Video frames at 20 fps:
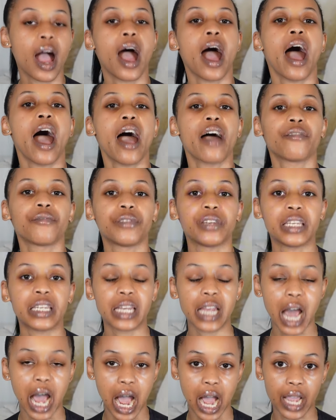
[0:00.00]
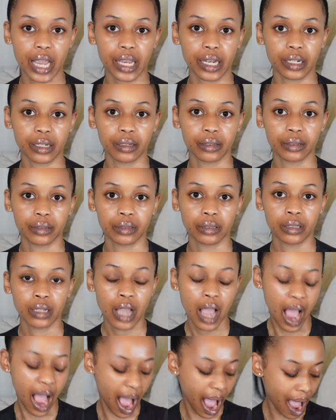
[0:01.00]
I have 9.
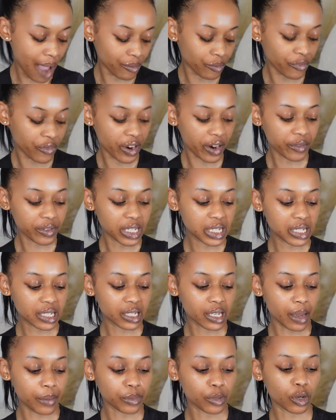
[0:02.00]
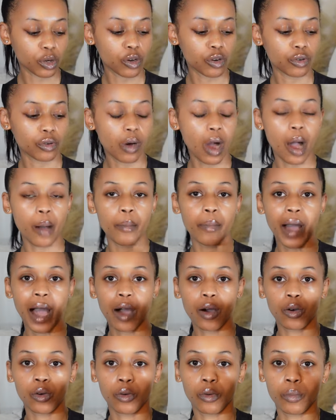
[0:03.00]
I'm very skeptical
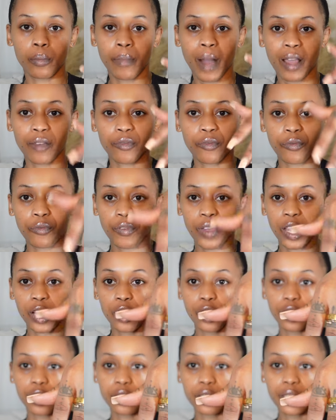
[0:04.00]
about my finger